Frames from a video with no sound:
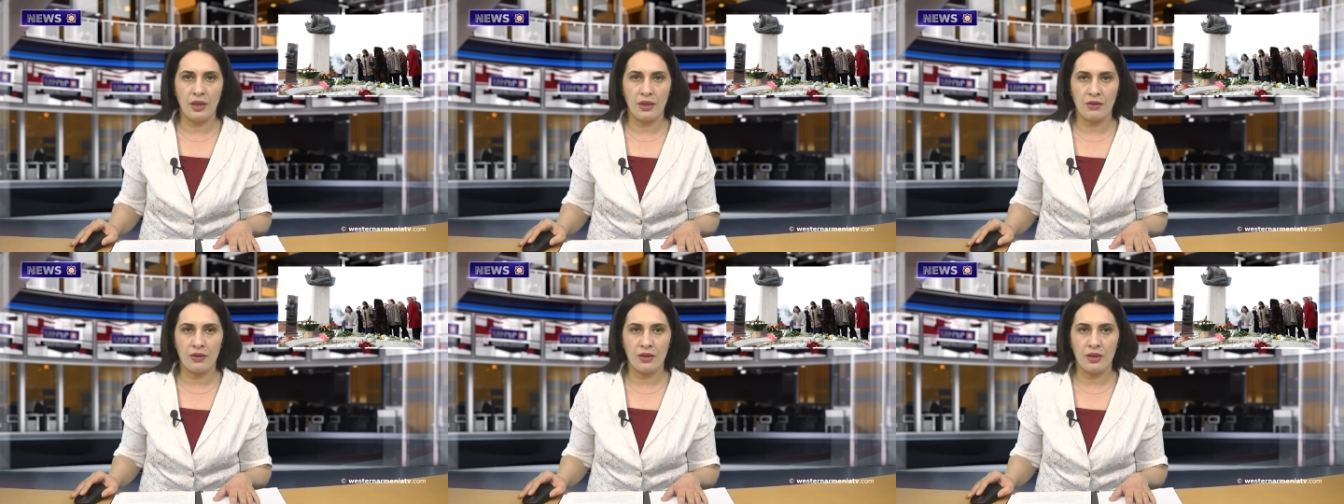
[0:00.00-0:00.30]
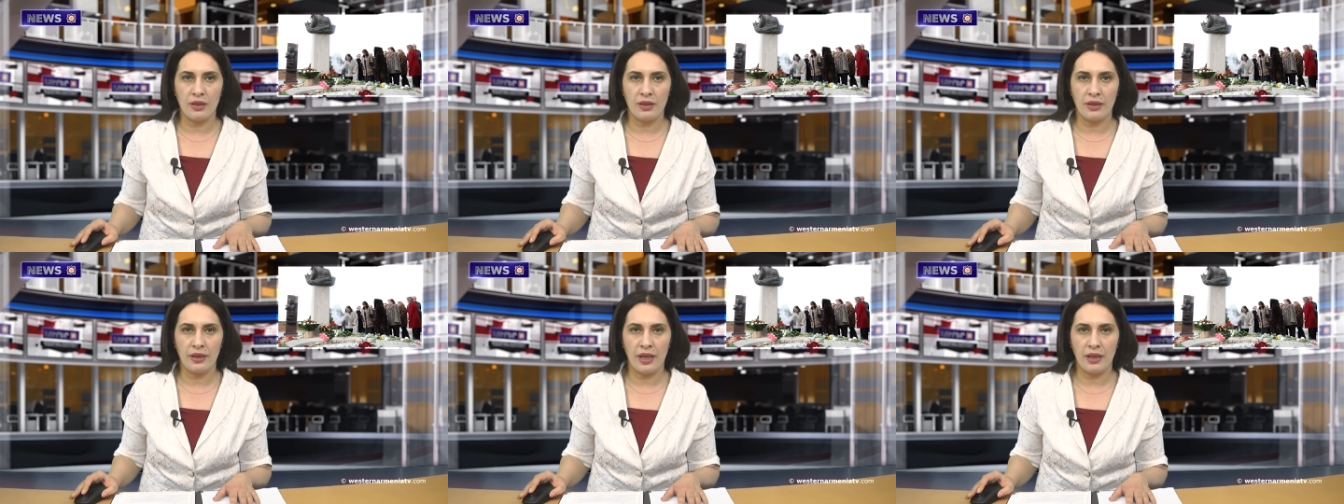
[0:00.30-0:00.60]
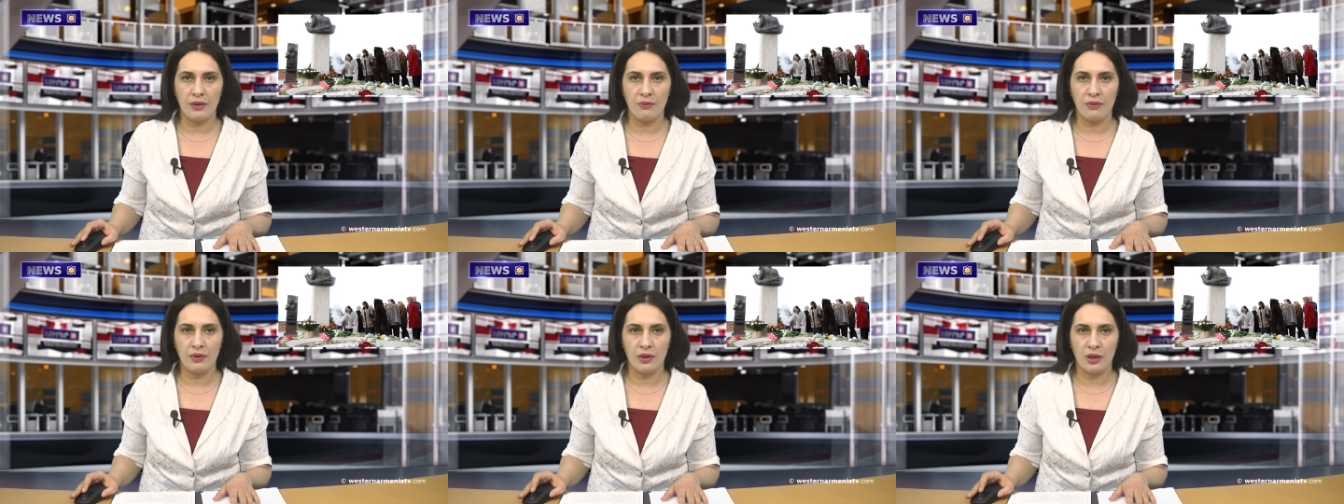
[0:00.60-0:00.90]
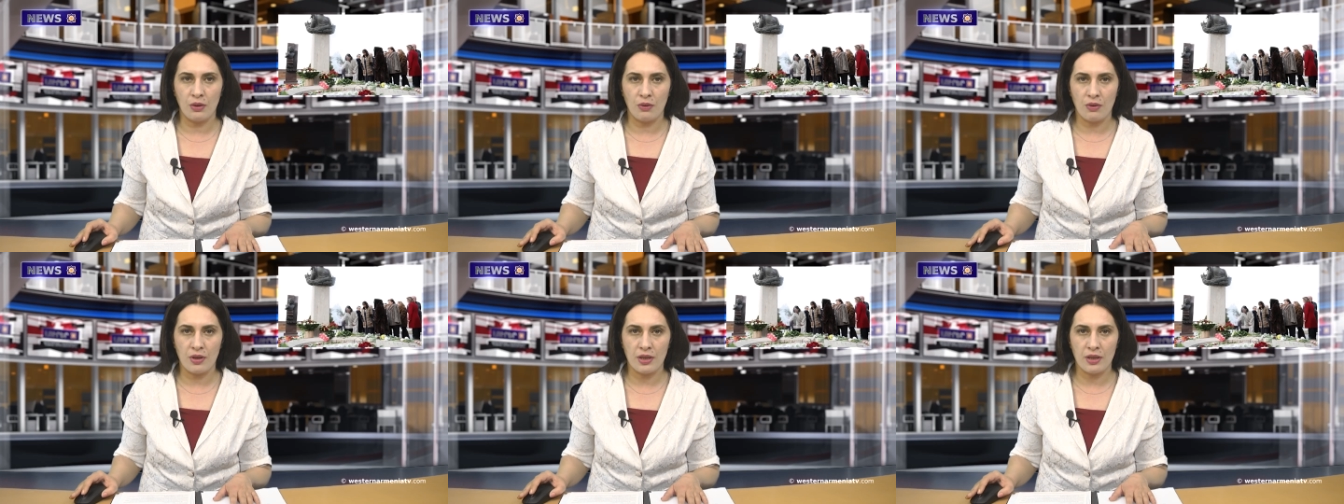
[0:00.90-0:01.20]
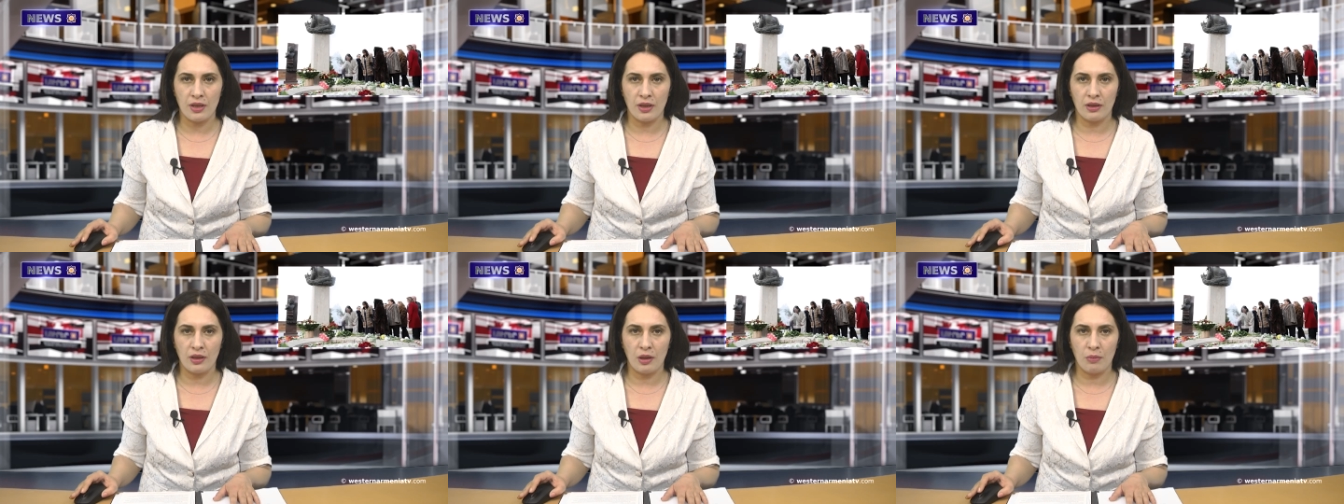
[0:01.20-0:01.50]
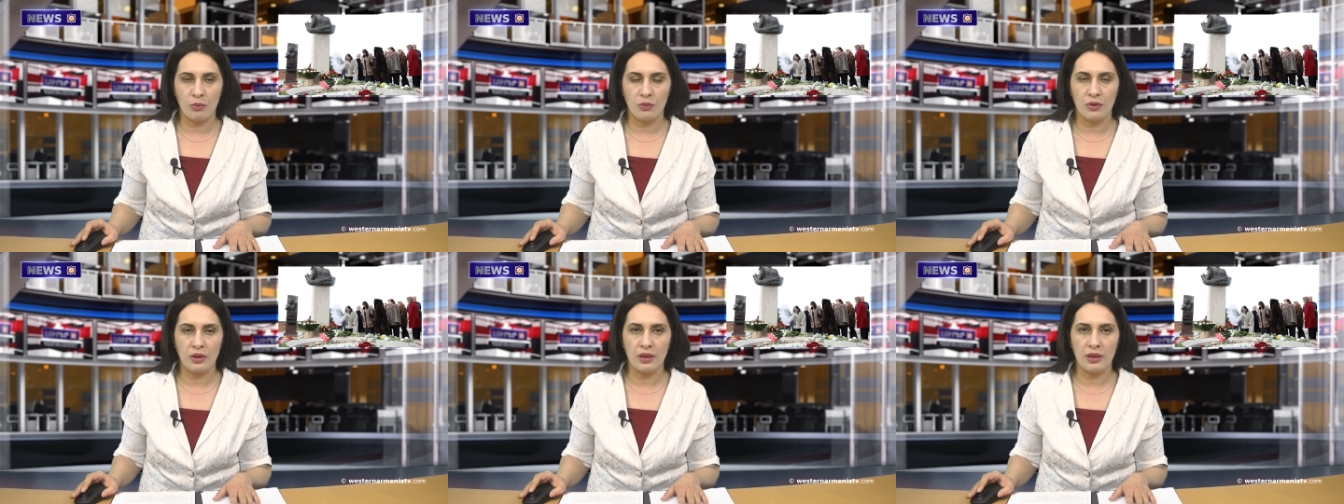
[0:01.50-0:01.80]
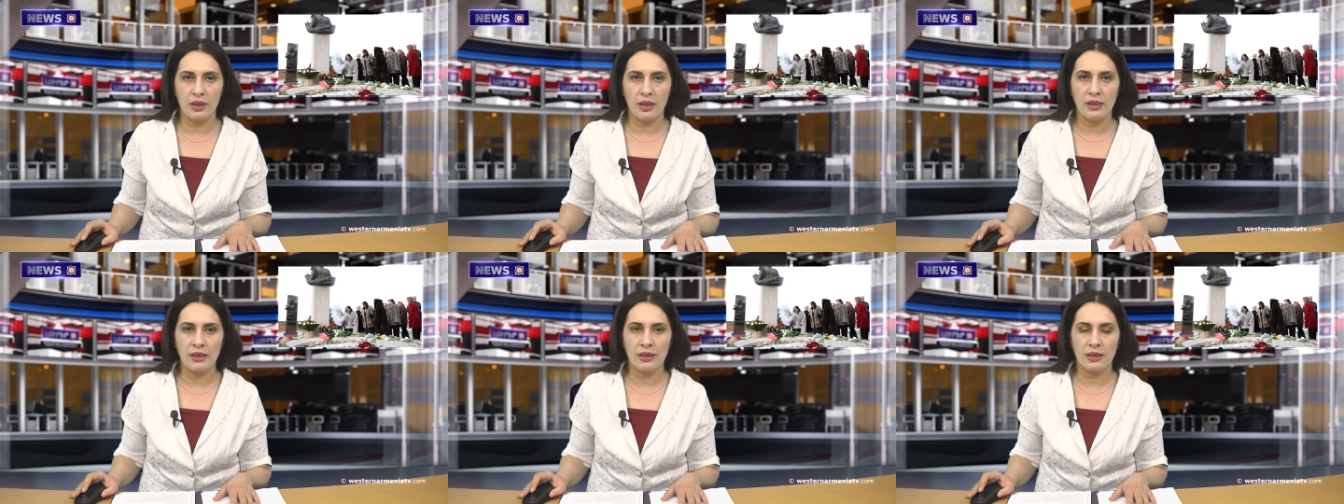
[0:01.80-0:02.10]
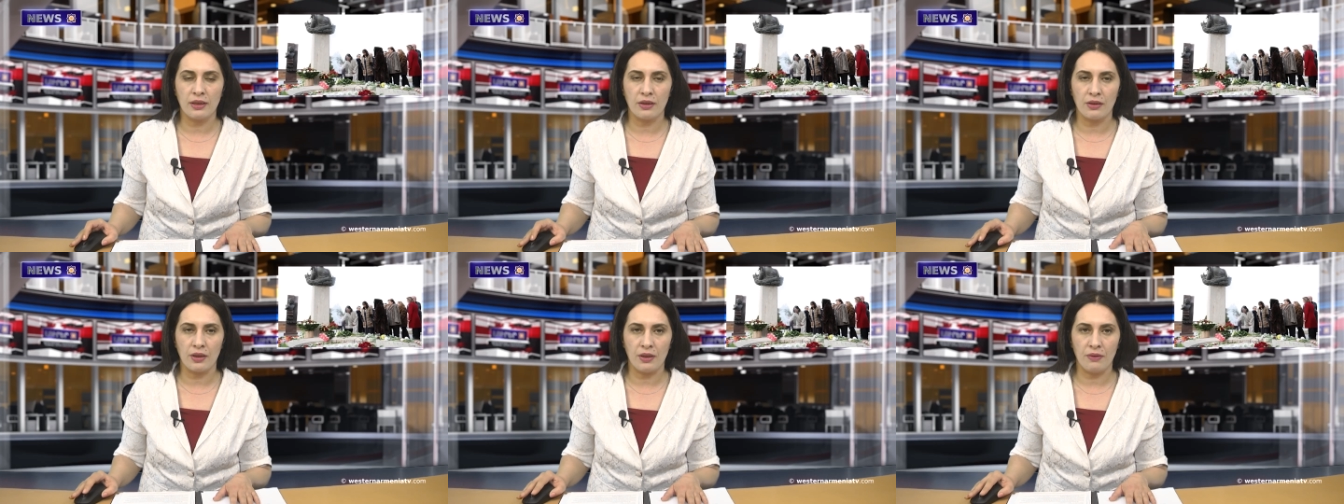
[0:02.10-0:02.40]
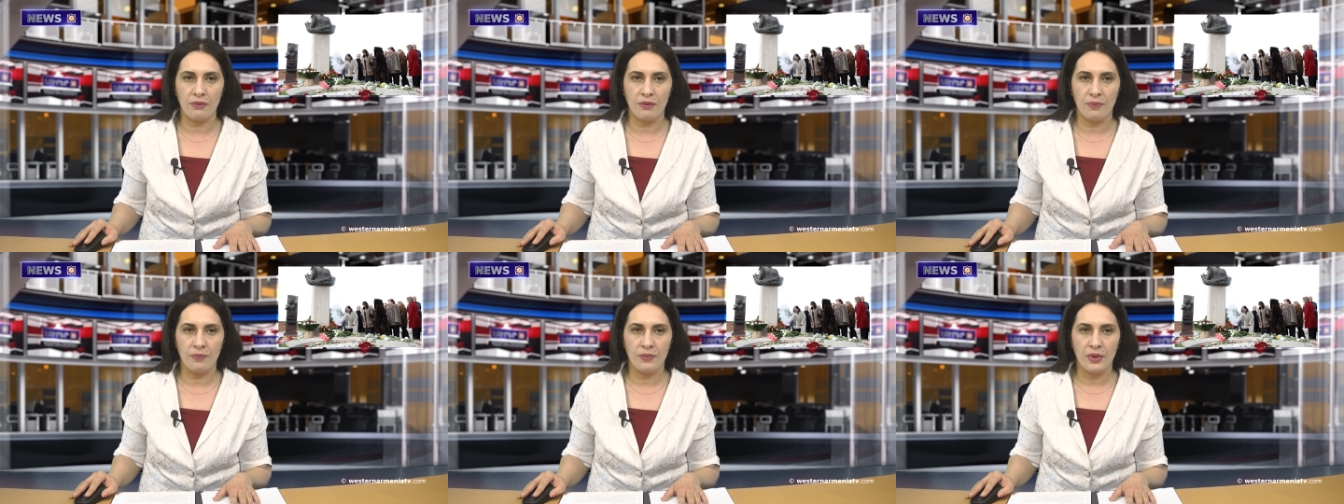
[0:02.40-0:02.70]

artists laid flowers at Kaputikyan's grave.